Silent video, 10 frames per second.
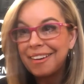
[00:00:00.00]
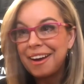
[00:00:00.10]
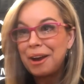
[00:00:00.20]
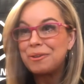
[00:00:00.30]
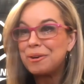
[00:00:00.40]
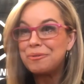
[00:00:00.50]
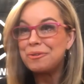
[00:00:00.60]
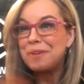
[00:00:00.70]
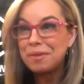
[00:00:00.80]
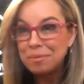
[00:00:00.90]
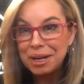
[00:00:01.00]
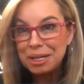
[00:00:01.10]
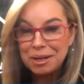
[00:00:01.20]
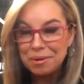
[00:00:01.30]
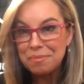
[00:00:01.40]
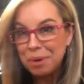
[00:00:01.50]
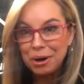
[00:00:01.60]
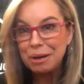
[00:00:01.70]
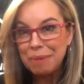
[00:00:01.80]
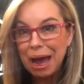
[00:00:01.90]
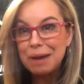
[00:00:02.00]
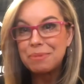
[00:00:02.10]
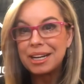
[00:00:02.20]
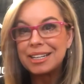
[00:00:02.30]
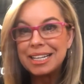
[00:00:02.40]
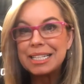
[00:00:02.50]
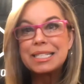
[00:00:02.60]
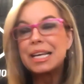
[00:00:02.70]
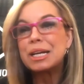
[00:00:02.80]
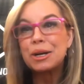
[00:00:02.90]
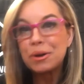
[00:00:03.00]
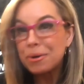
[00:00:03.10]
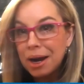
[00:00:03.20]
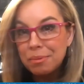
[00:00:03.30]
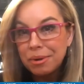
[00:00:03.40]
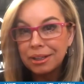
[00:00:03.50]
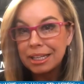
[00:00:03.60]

I don't know if you've ever been to Burning Man, but it is an incredible